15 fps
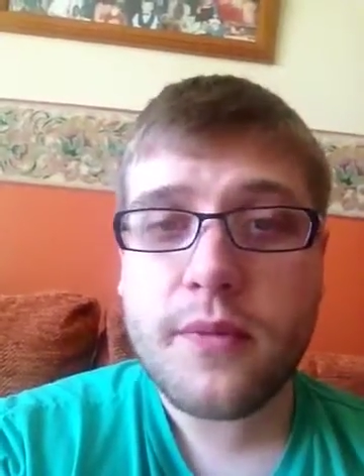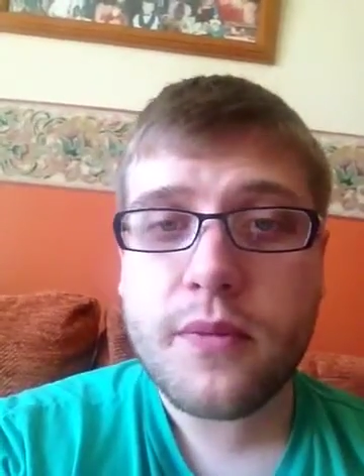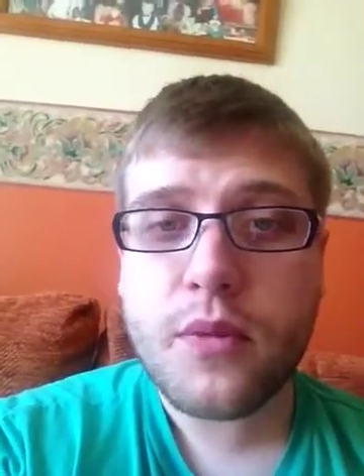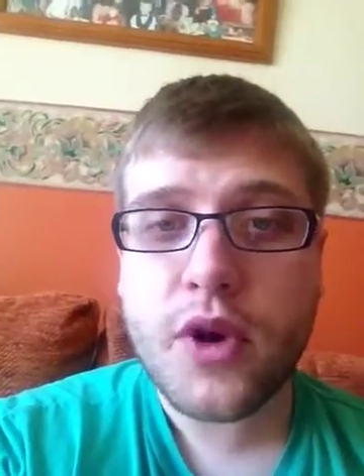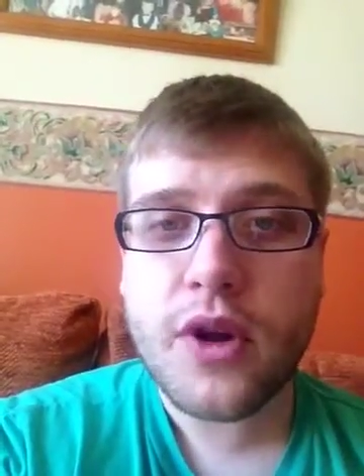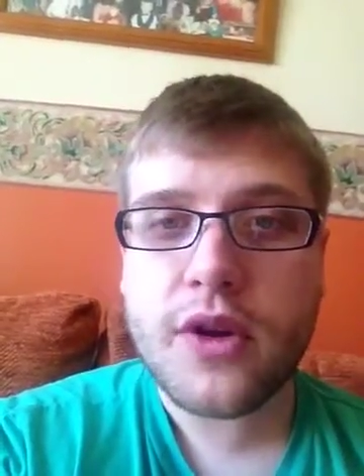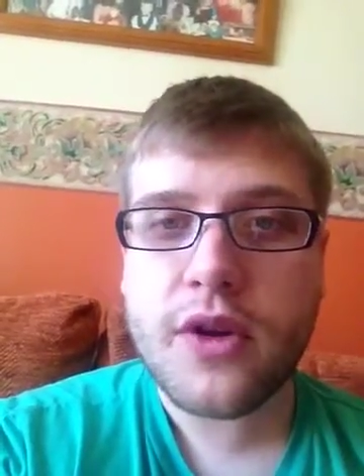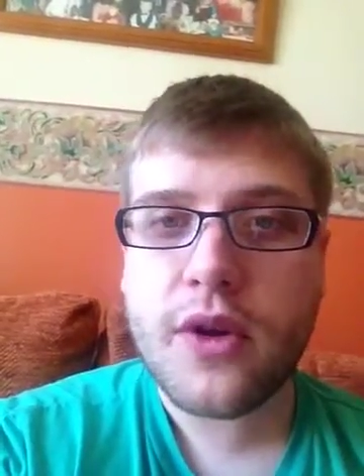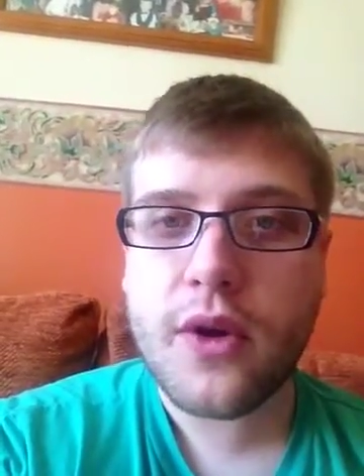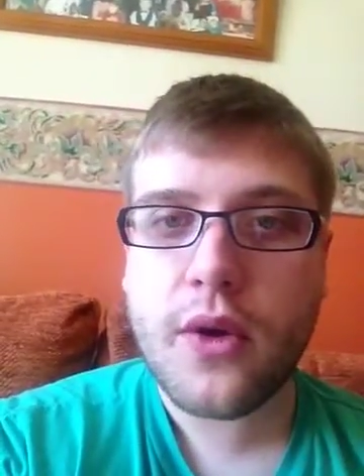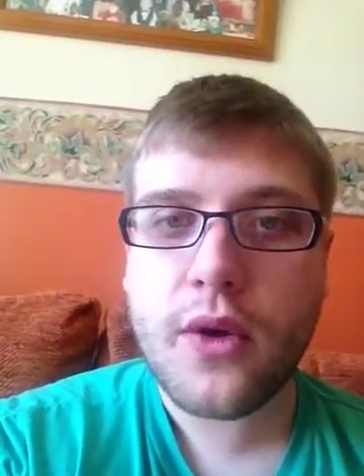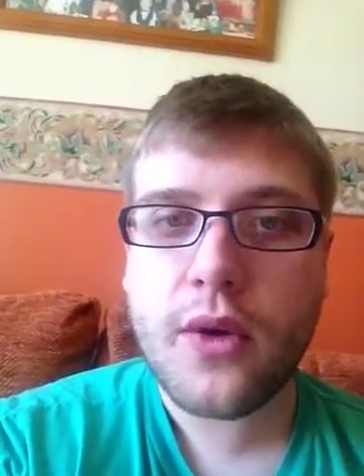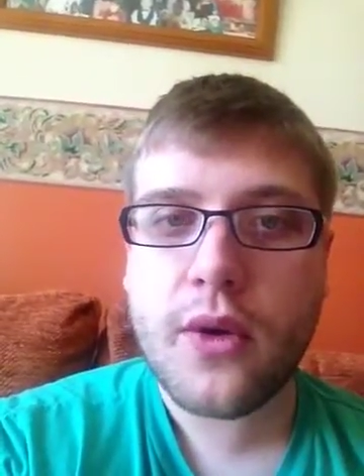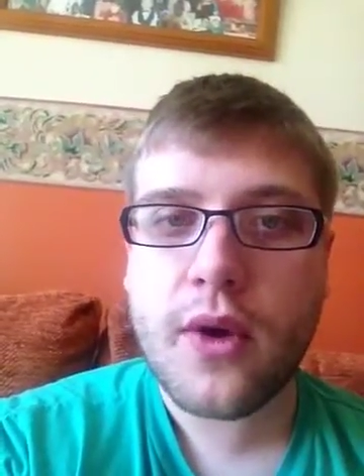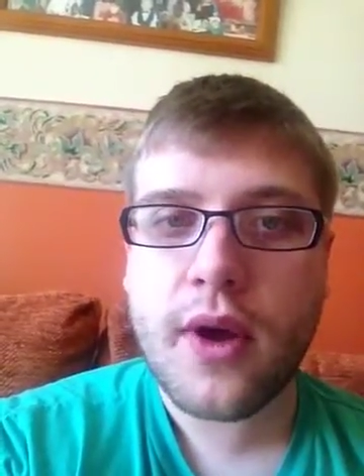We can
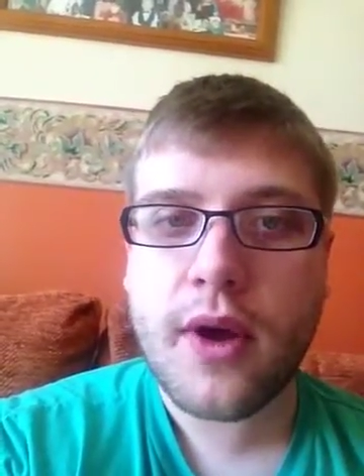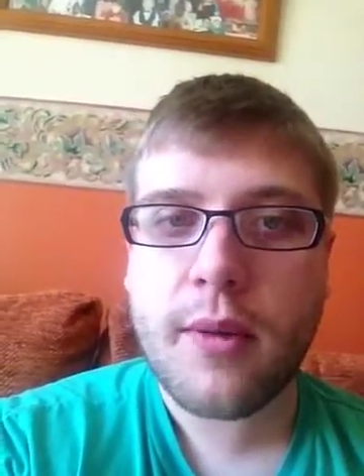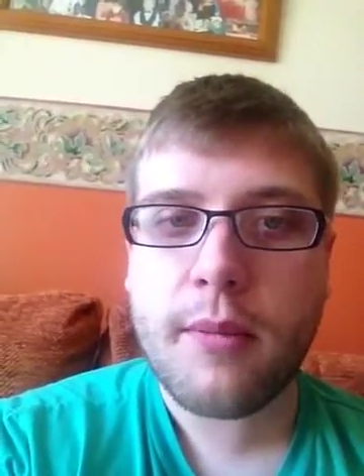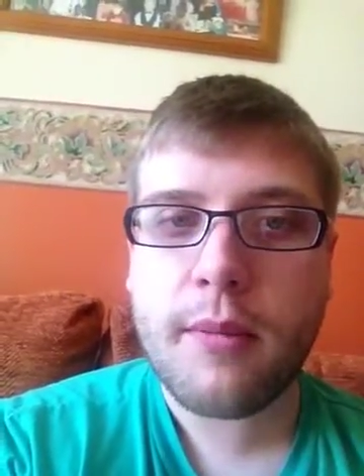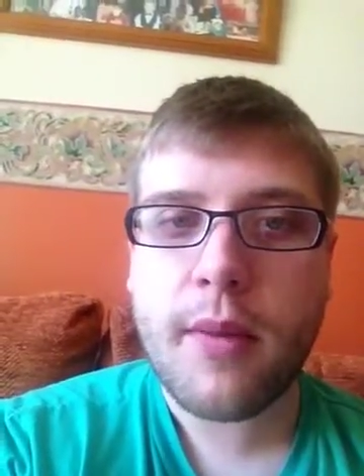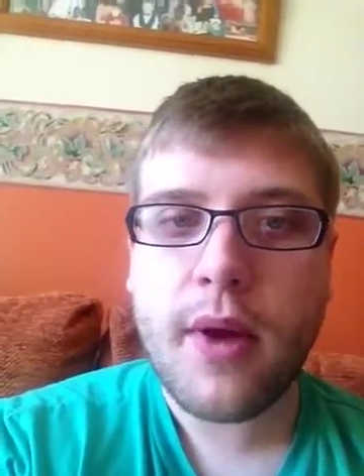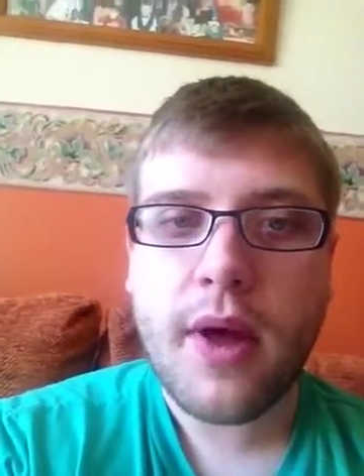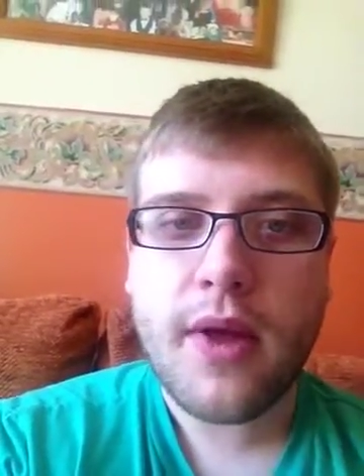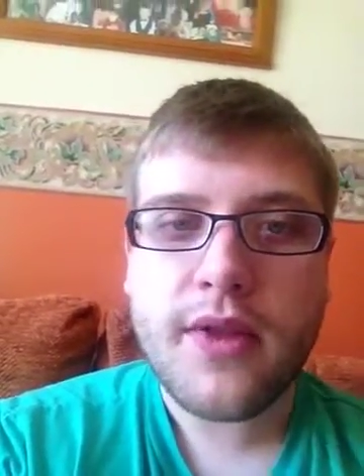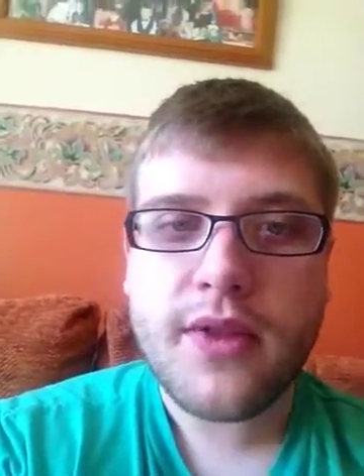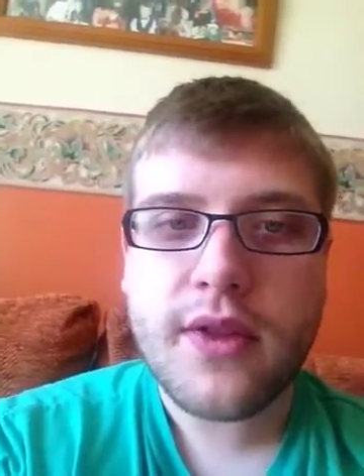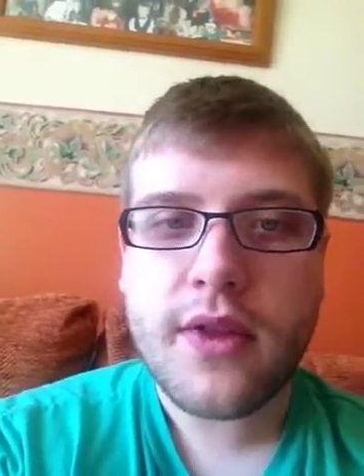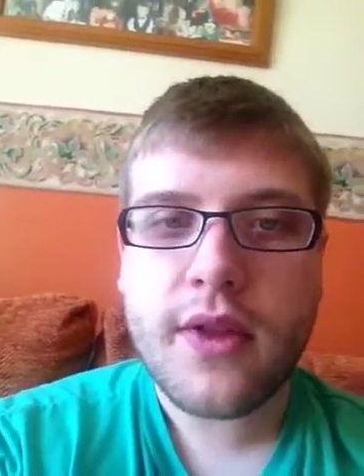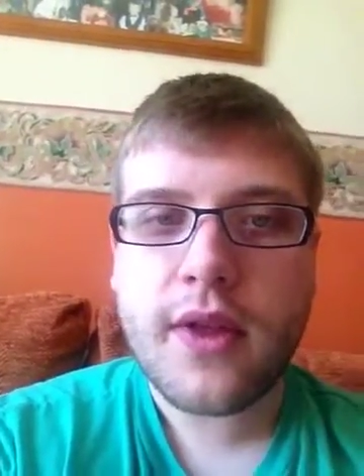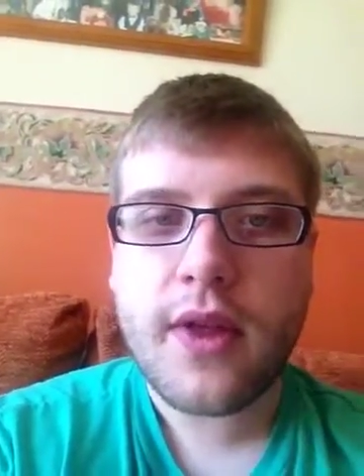hear
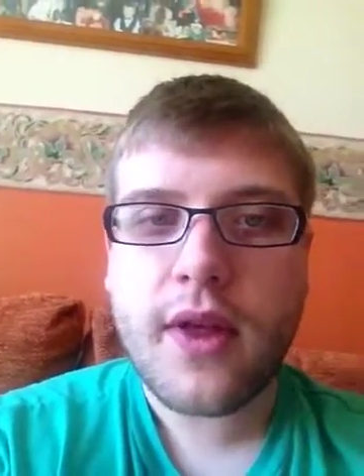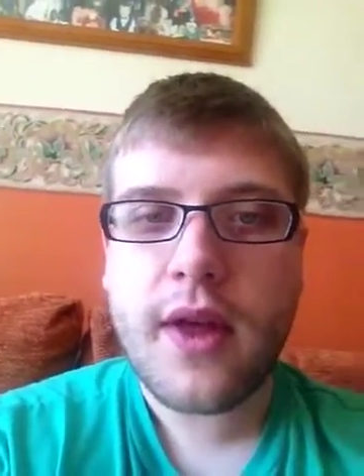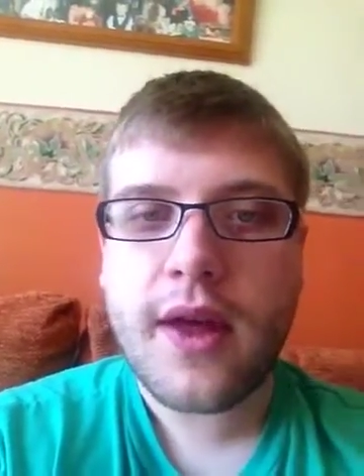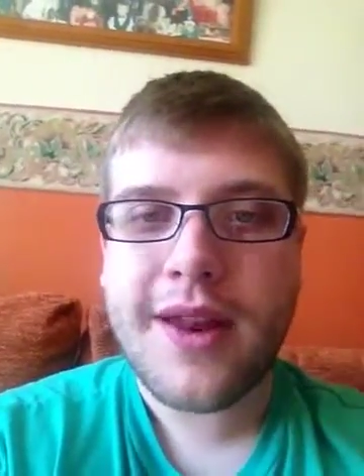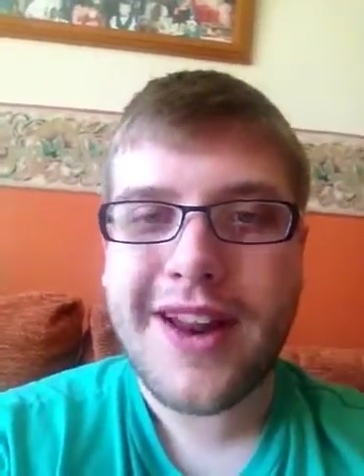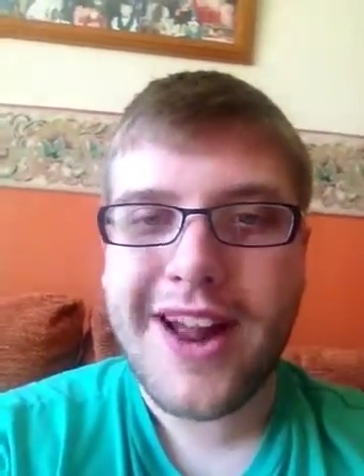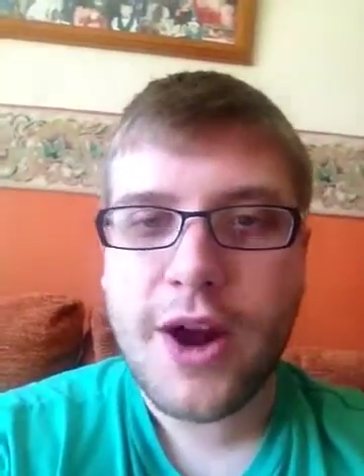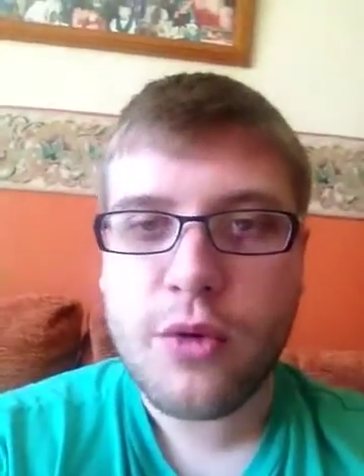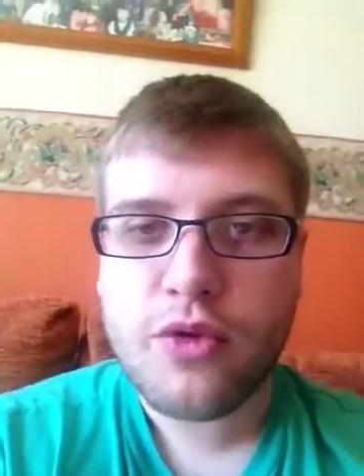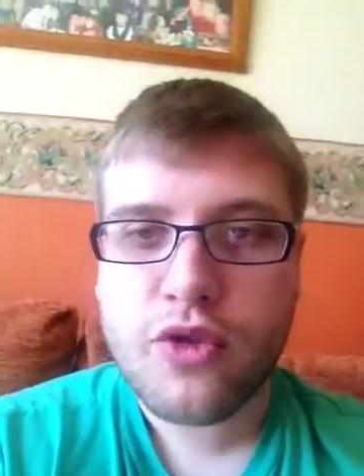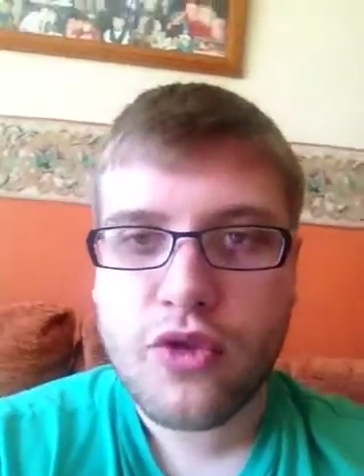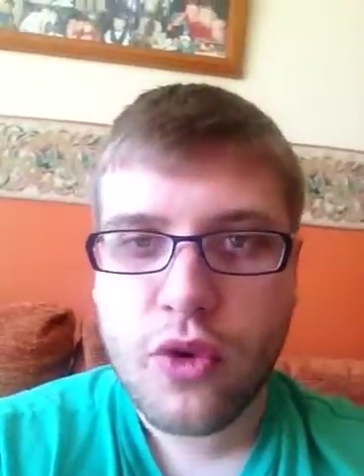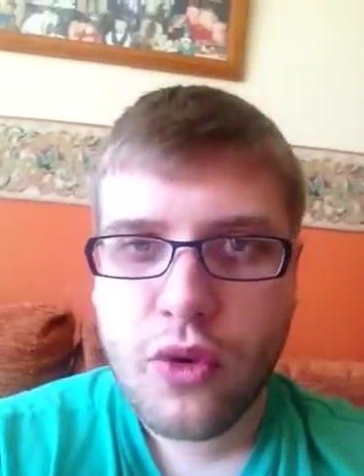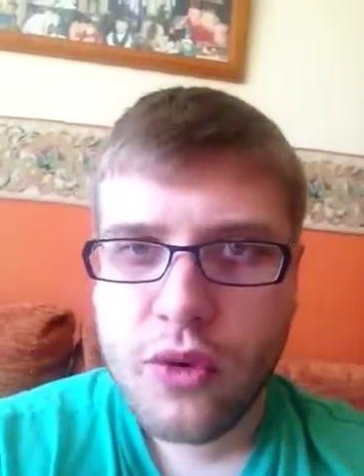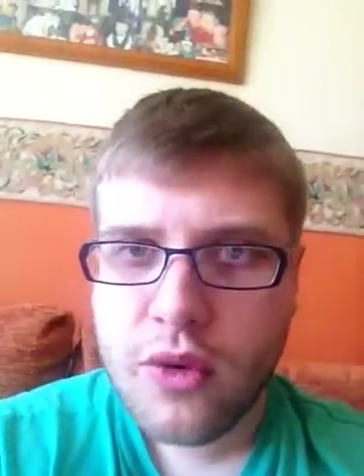an
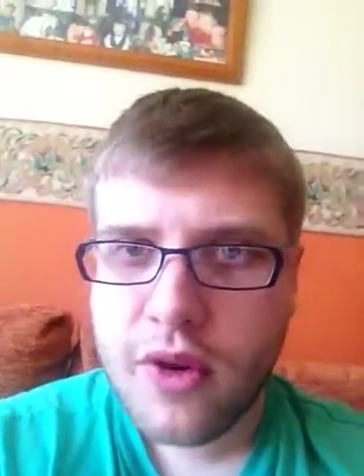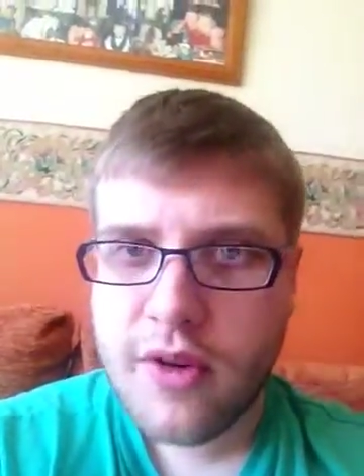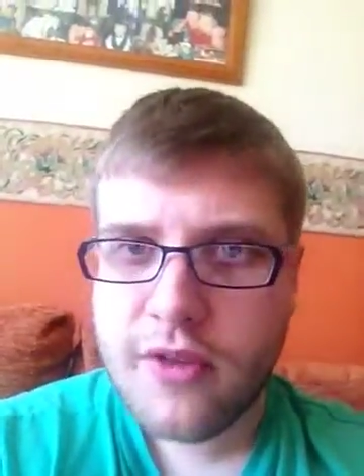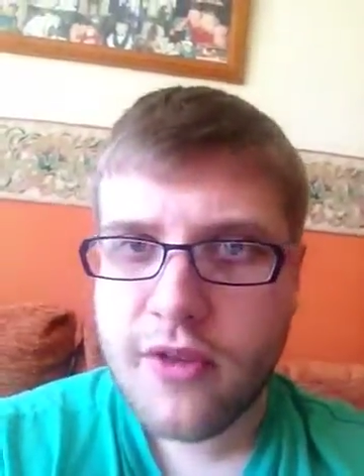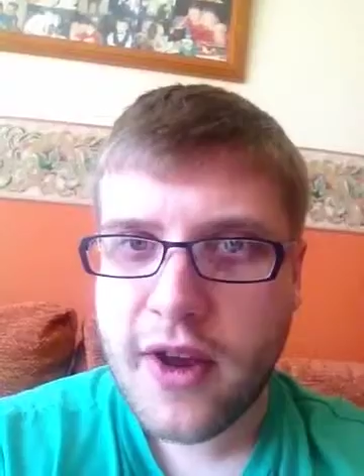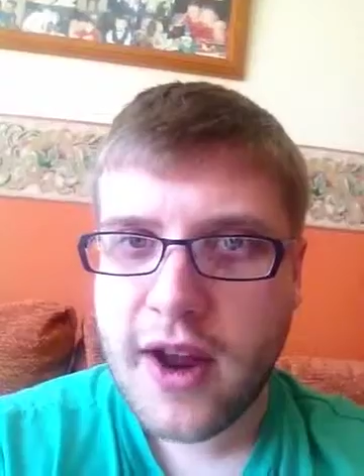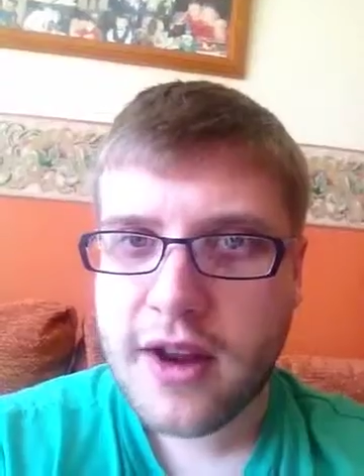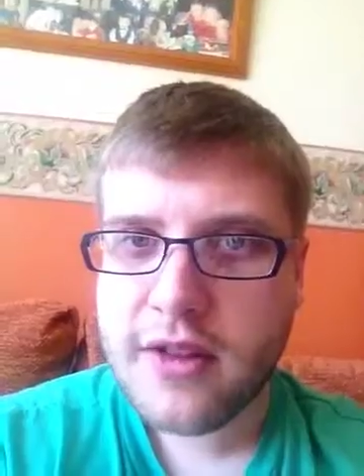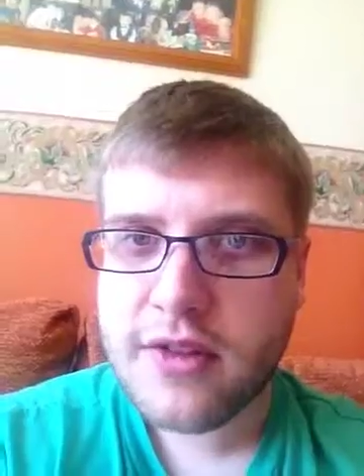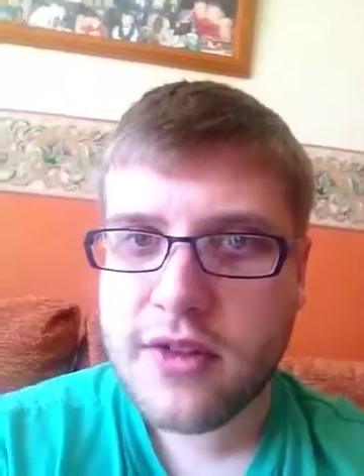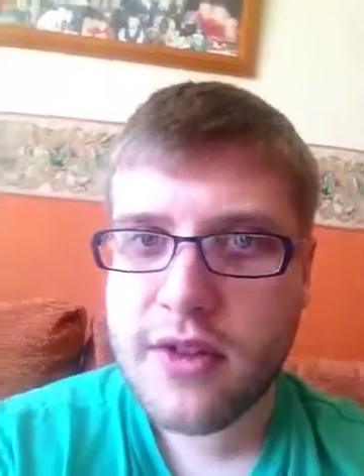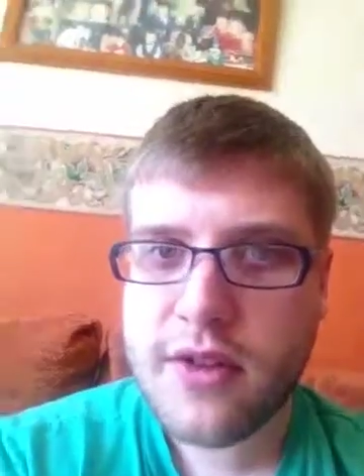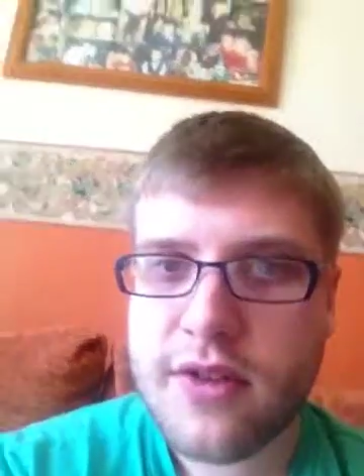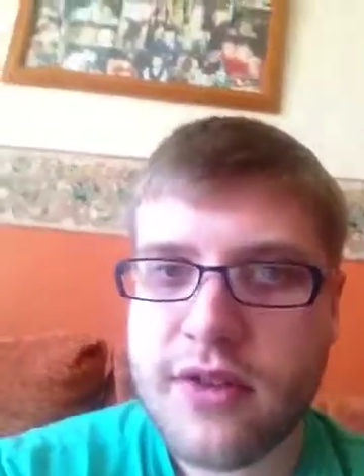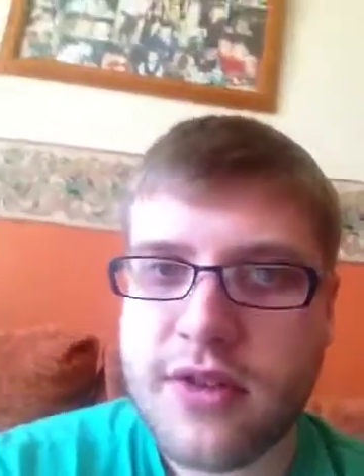outdoor effect.
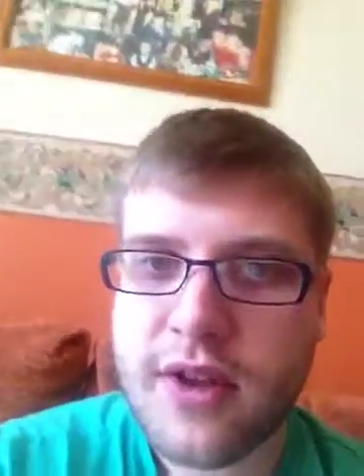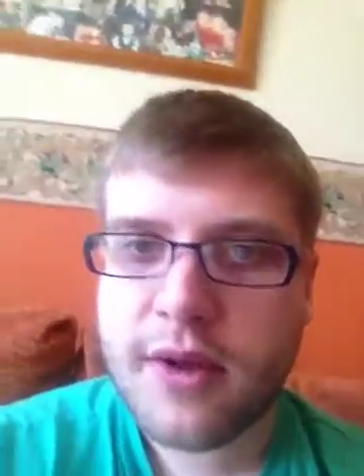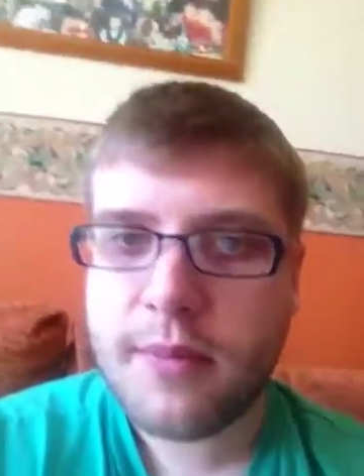There's